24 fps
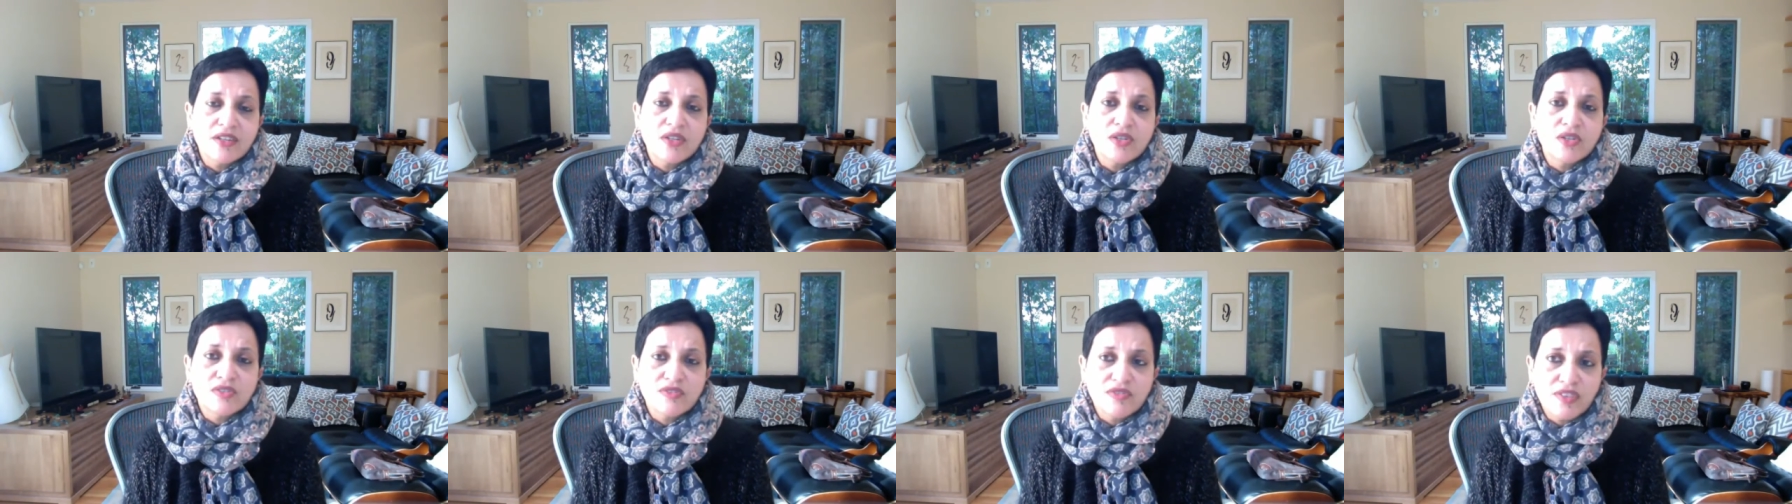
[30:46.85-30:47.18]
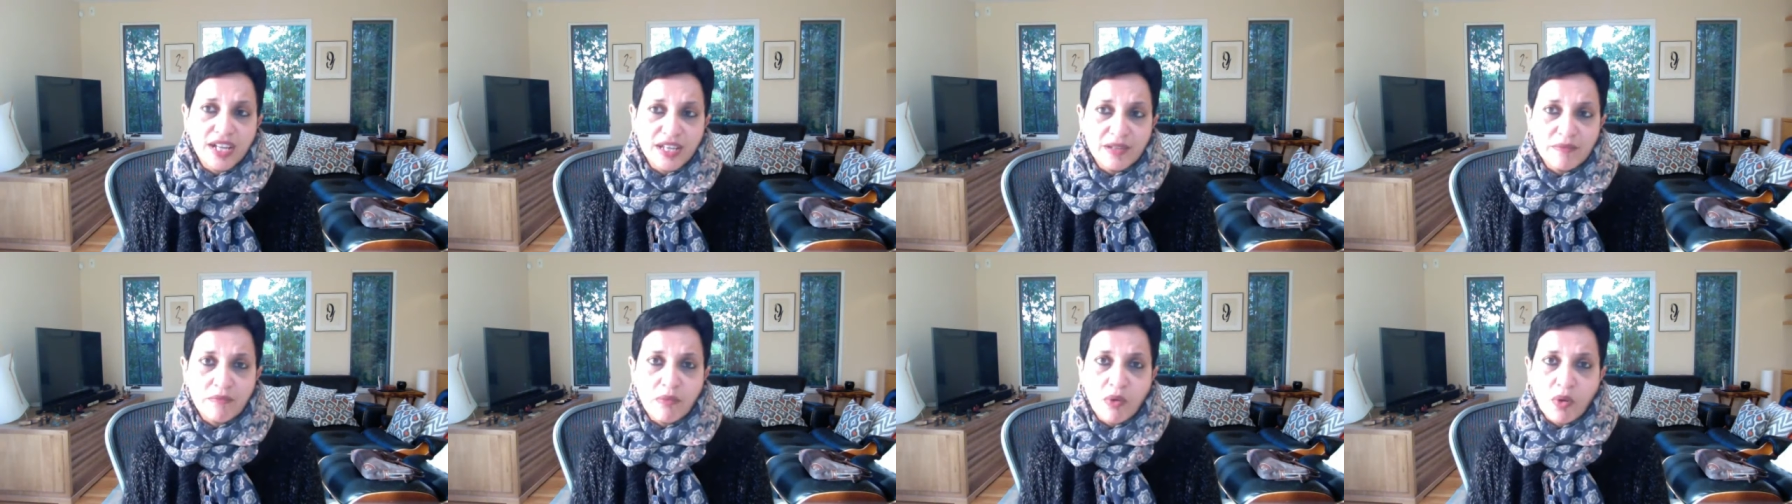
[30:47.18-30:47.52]
You'll
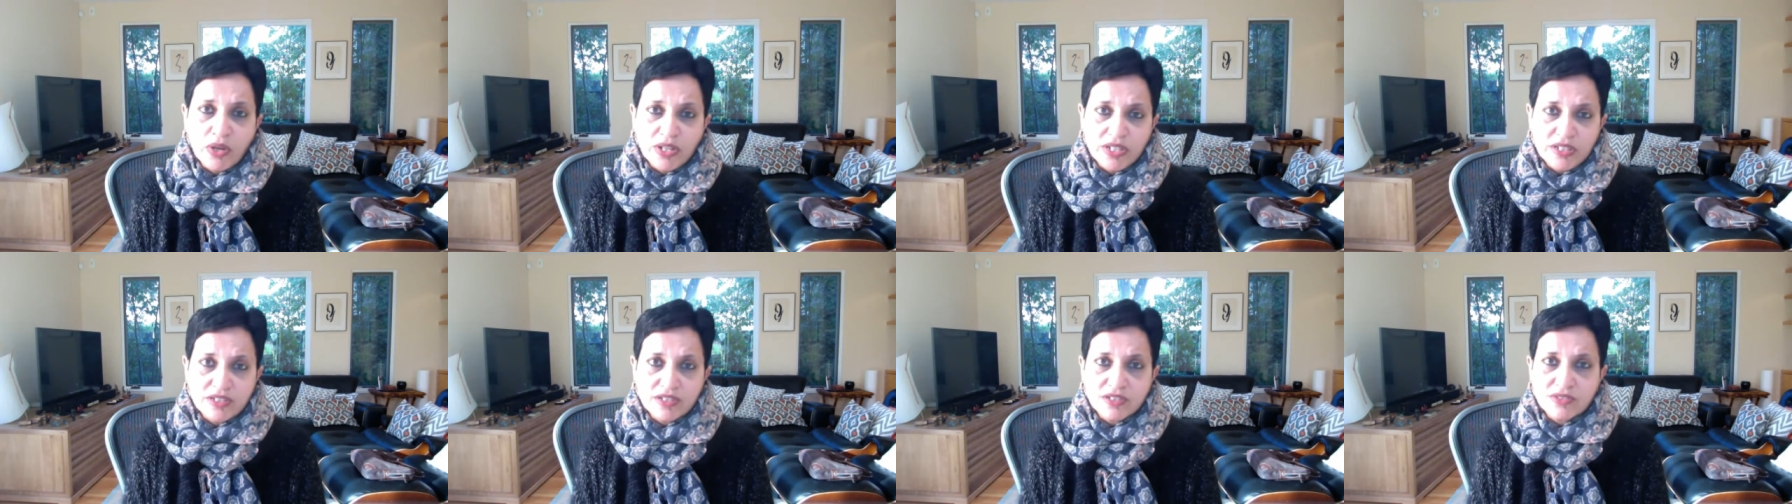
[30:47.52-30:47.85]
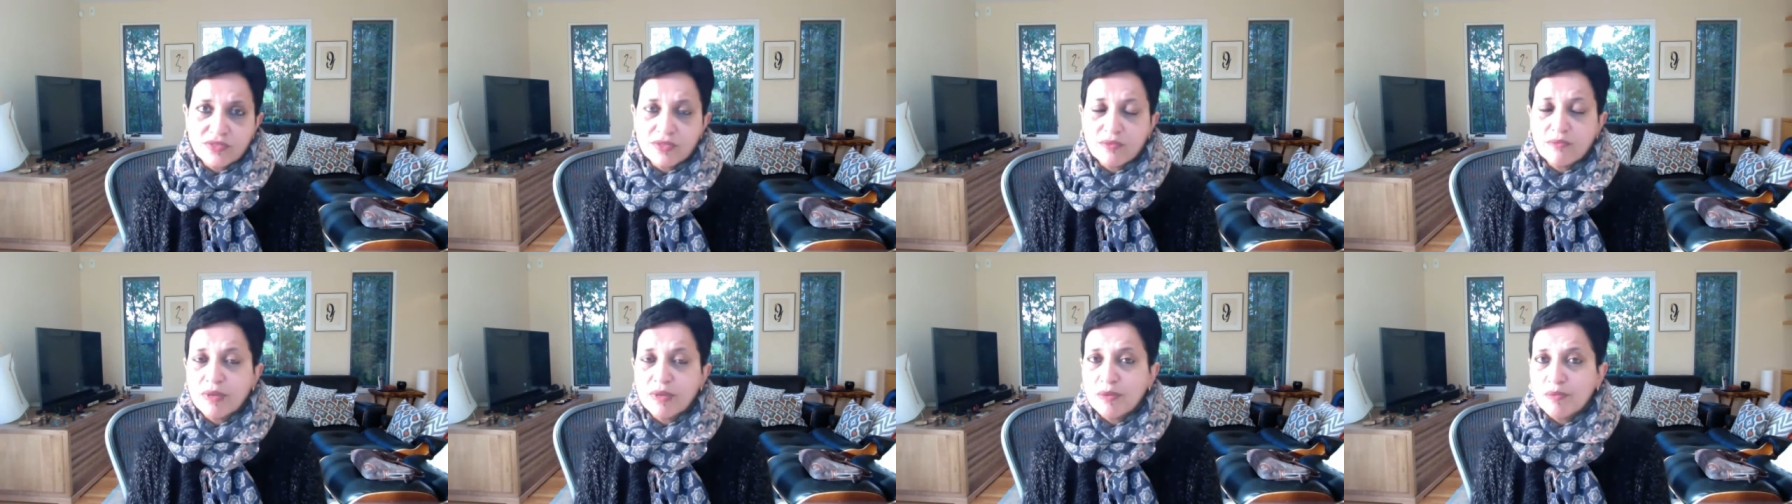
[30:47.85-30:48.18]
find pointers
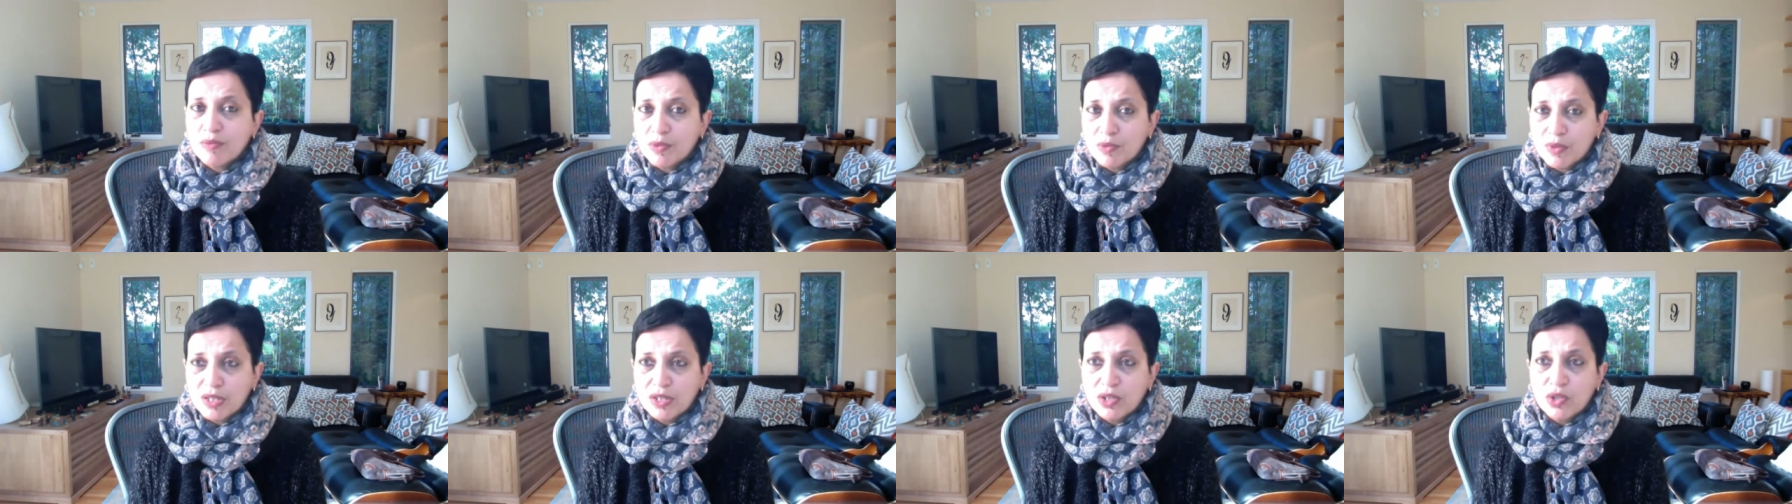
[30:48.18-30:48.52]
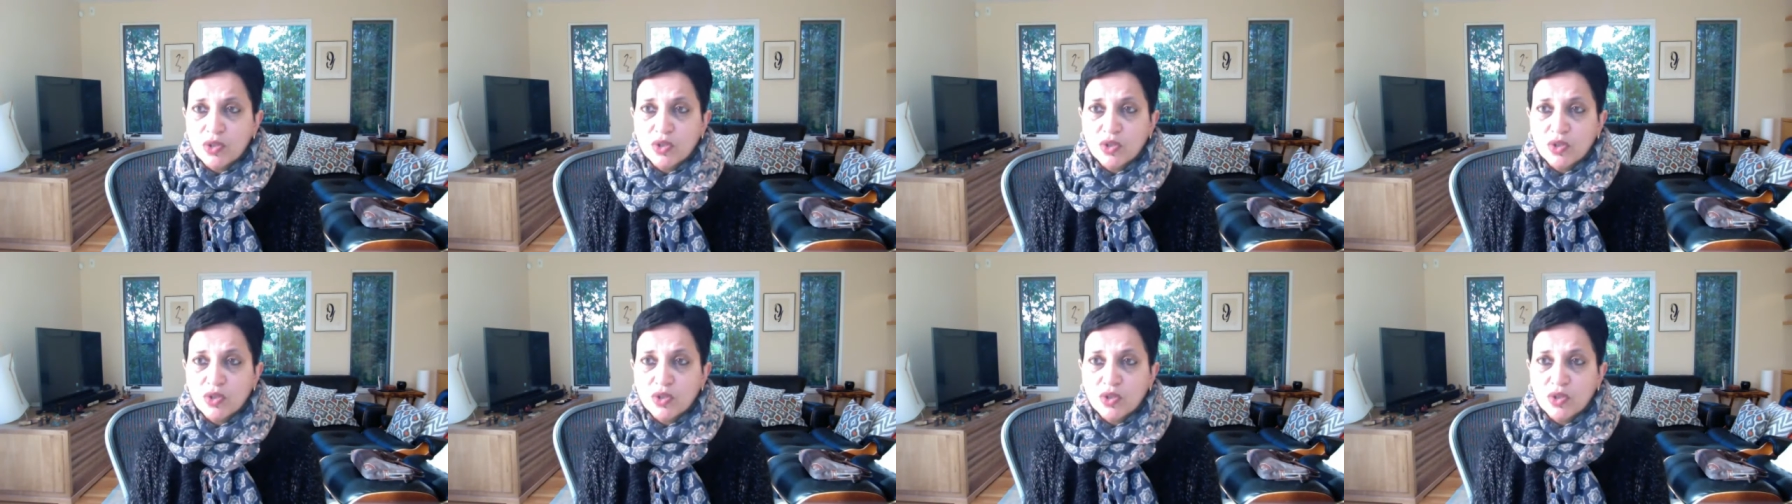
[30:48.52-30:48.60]
from people with